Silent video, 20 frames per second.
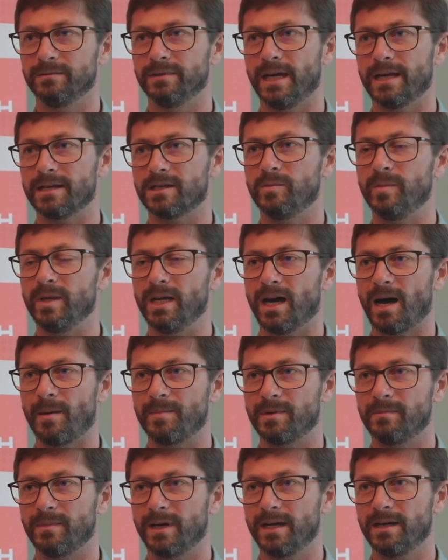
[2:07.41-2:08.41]
yet to be
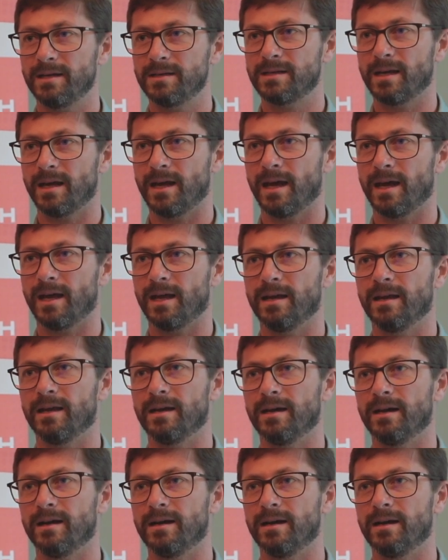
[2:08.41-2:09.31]
optimized, and